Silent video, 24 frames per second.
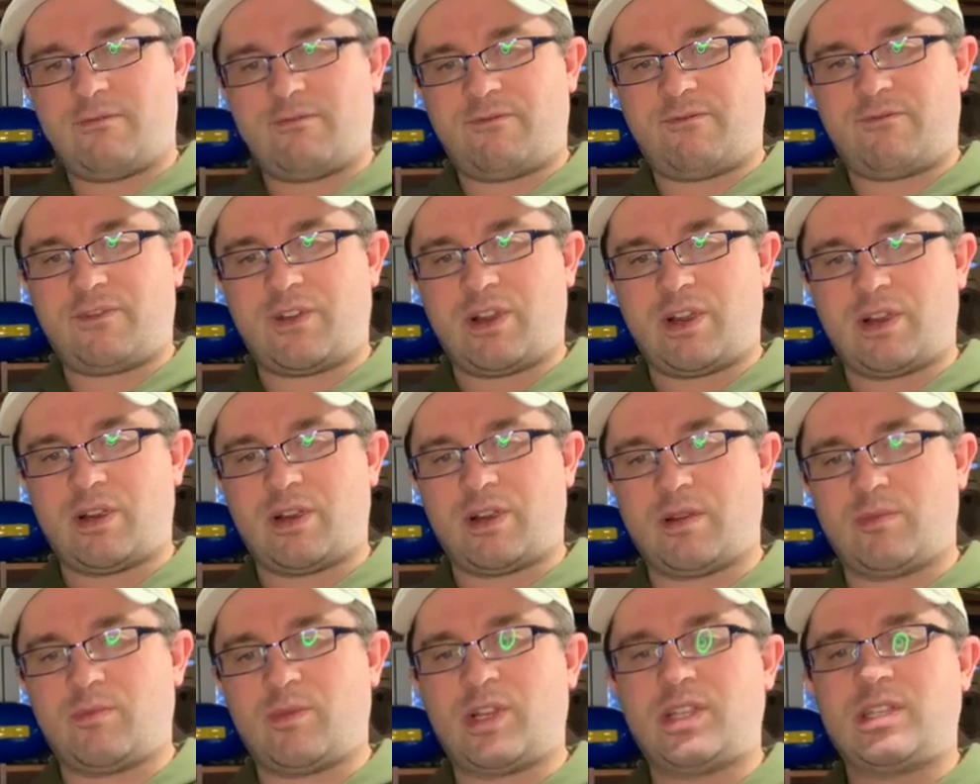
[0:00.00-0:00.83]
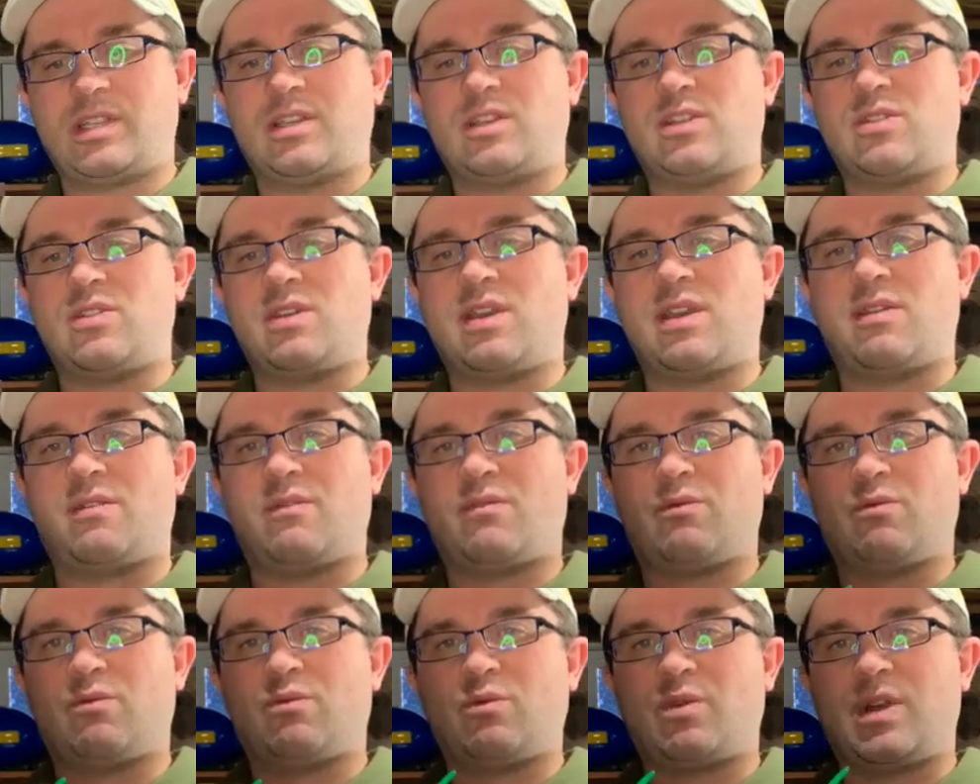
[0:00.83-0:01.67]
firm until you get
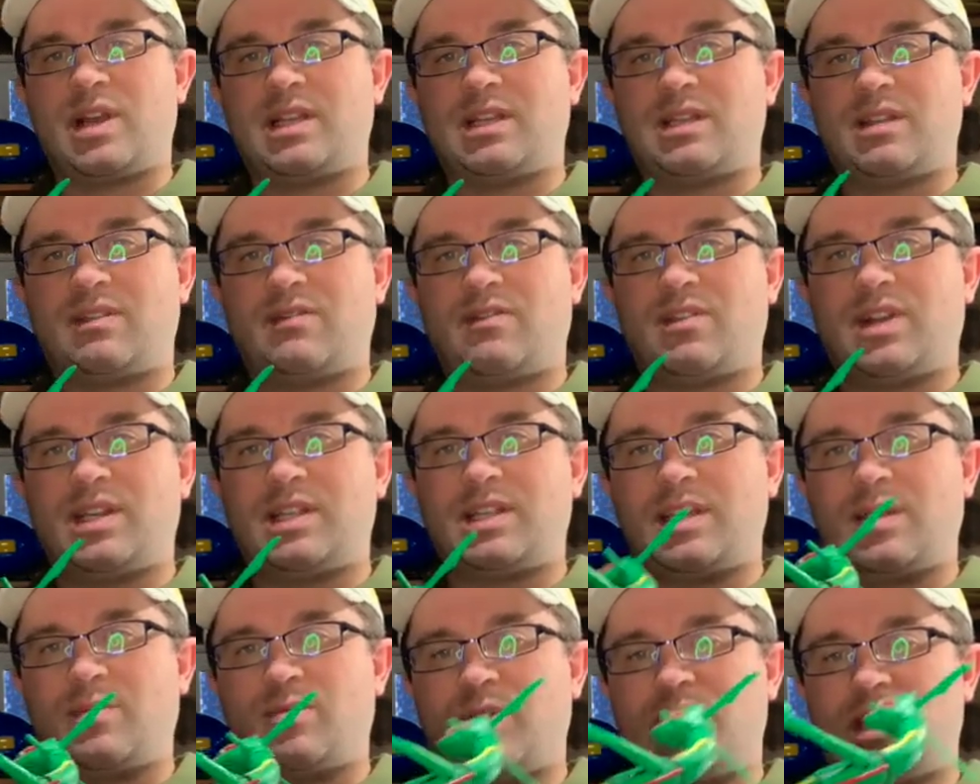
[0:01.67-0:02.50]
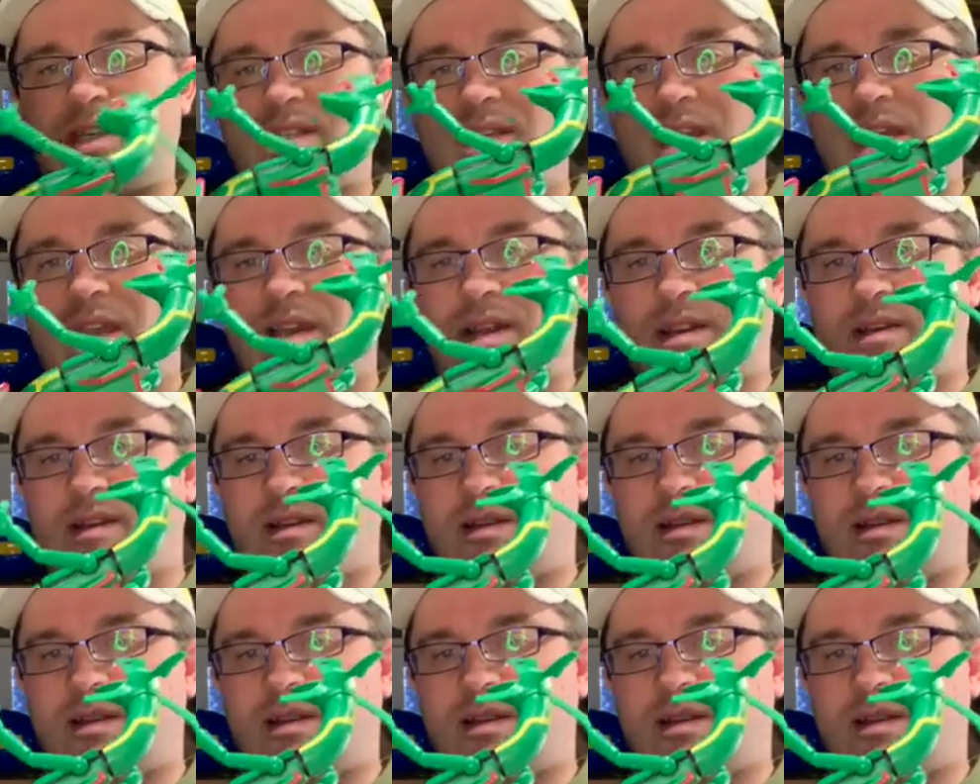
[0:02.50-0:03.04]
right to the very tip of the tail.